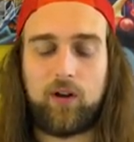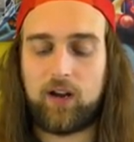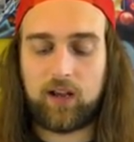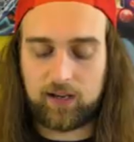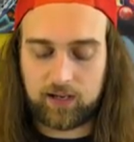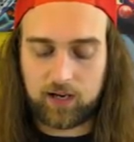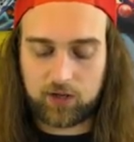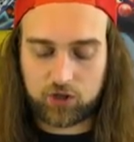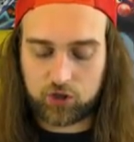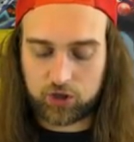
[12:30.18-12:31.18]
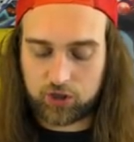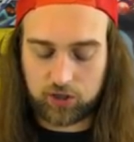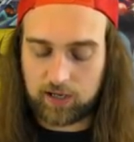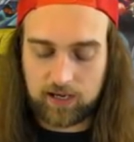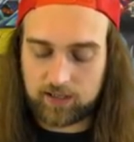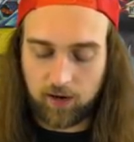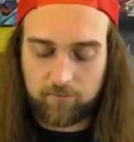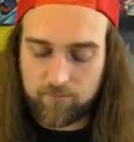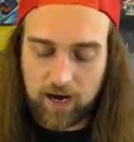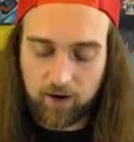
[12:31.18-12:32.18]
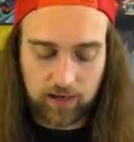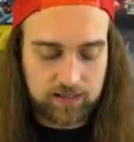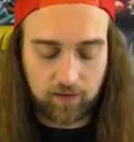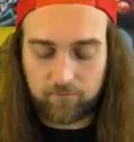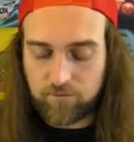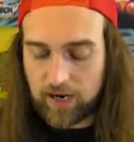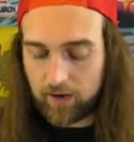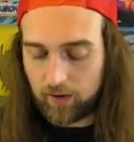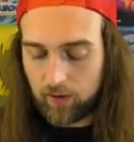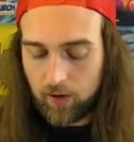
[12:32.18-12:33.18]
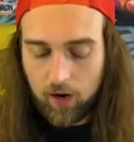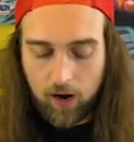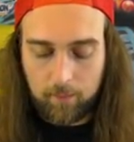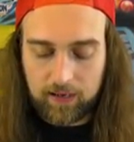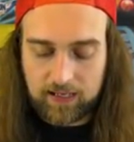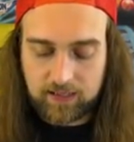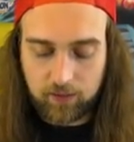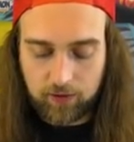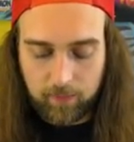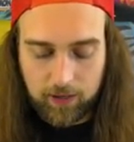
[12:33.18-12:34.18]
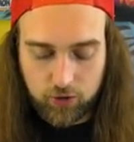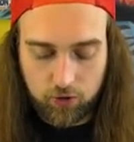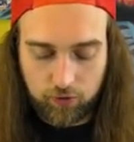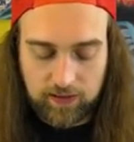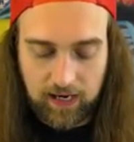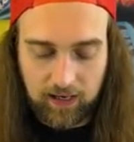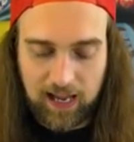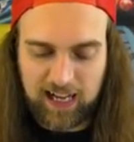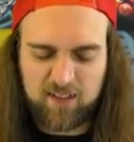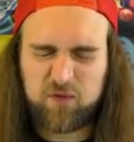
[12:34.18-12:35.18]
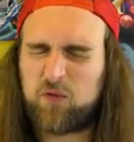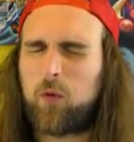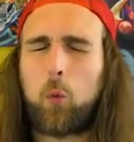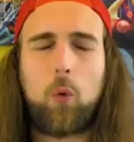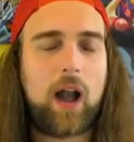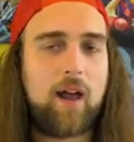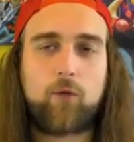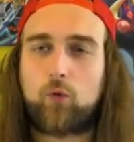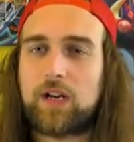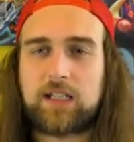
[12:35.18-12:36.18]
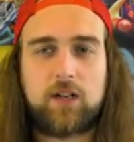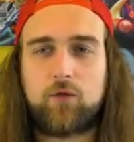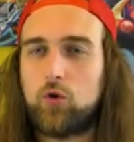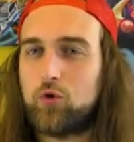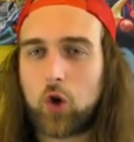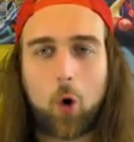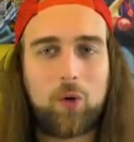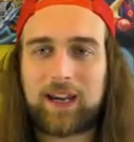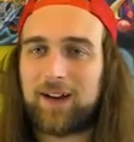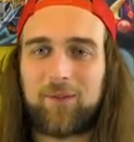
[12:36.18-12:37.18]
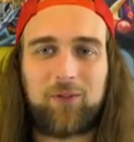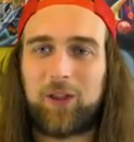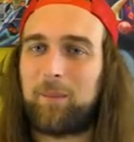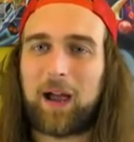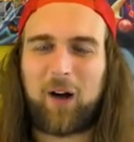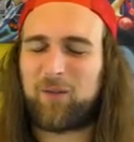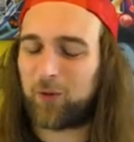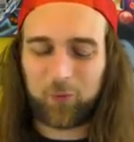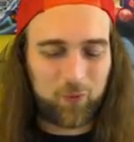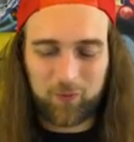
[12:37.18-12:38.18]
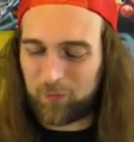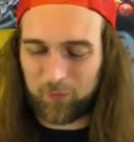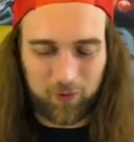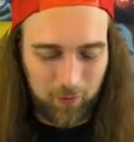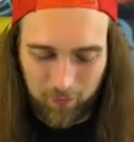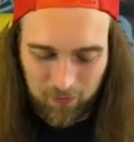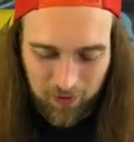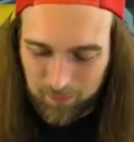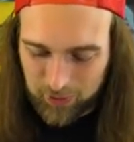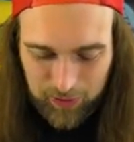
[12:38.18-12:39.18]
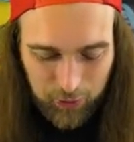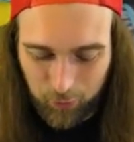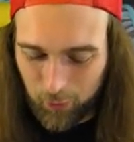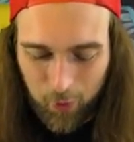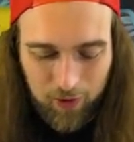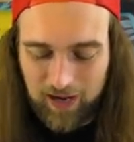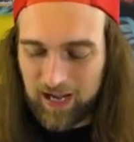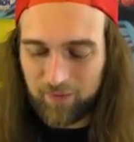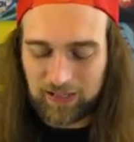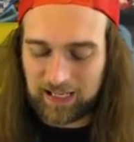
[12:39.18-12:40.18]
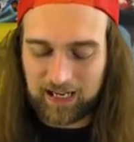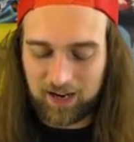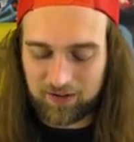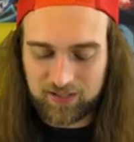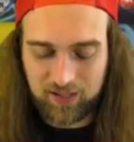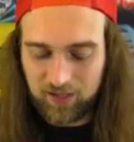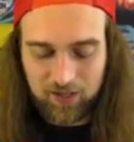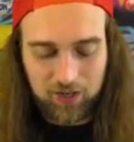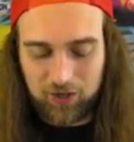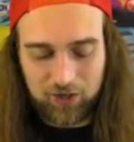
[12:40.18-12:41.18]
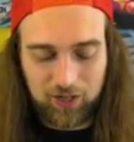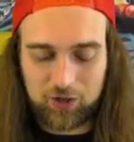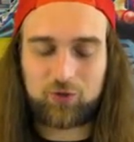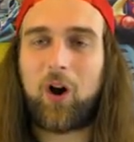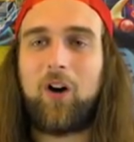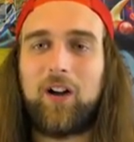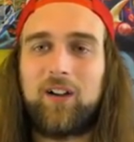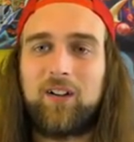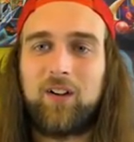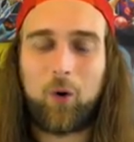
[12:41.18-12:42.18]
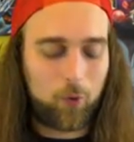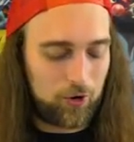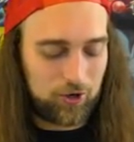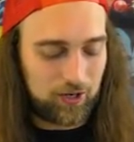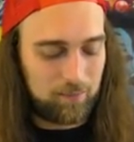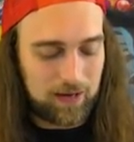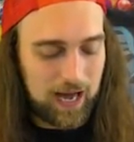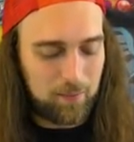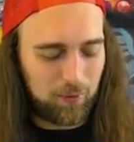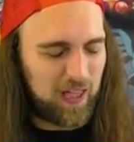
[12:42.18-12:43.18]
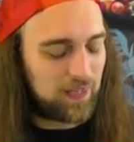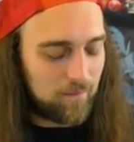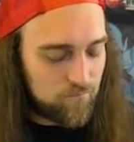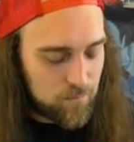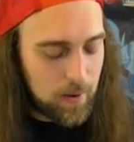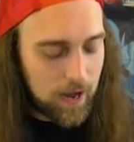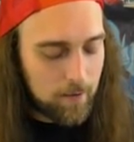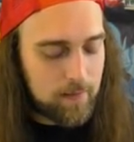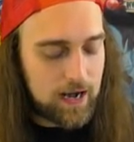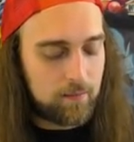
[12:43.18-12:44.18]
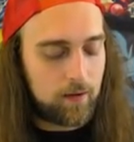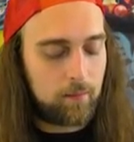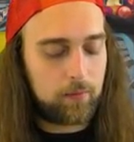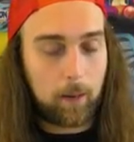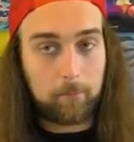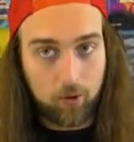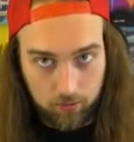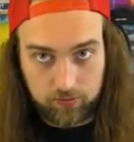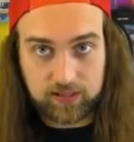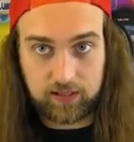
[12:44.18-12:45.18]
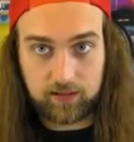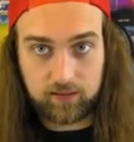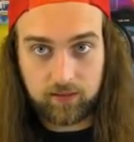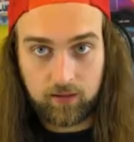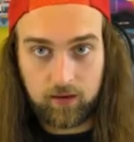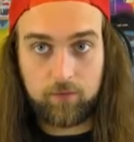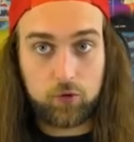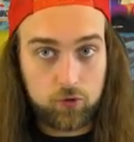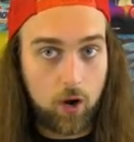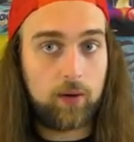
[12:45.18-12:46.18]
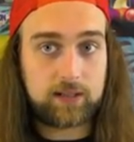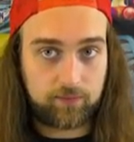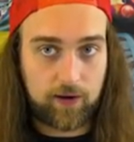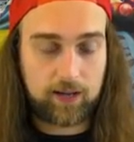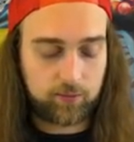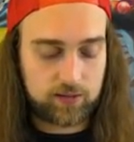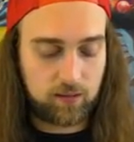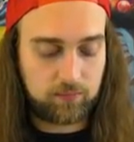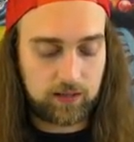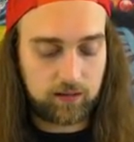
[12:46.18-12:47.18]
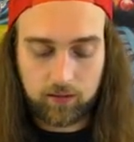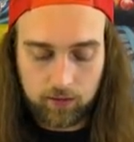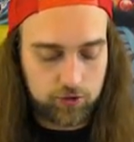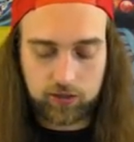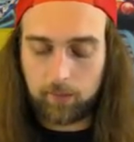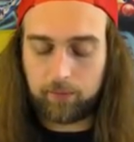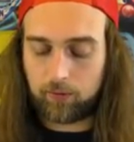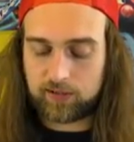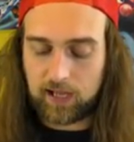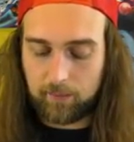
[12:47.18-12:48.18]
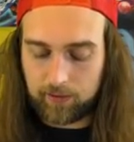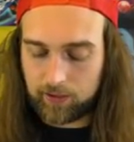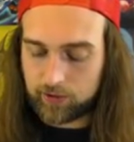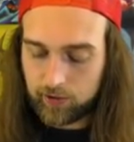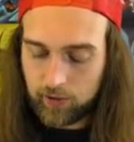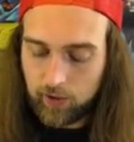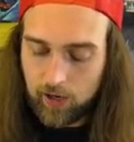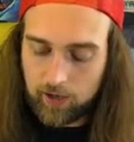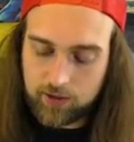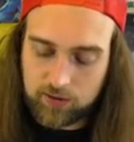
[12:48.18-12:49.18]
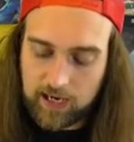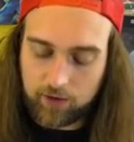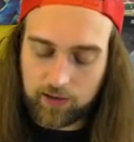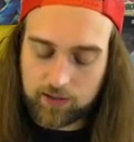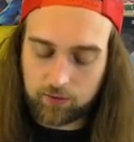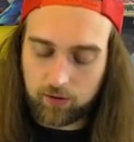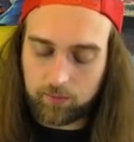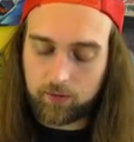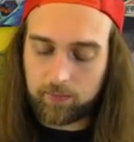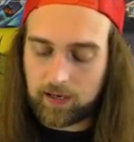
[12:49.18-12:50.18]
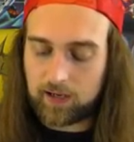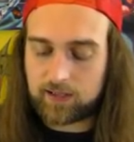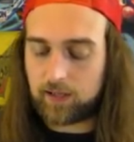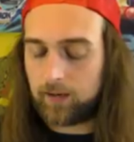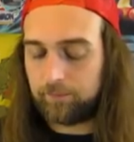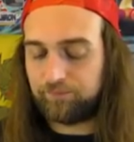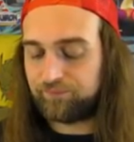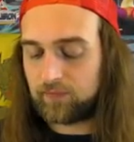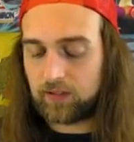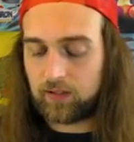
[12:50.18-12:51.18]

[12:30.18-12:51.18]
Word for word: it's just it's unfair it's unfair um, and that's another thing about jar greed that i like if for whatever reason if you don't get a flip out for uh, between the rota and everything else you're gonna draw it or you're gonna be able at the bare minimum compulse it if you know it's a faith or something, just compulse that bitch. Uh, two Sakuretsu armor because um,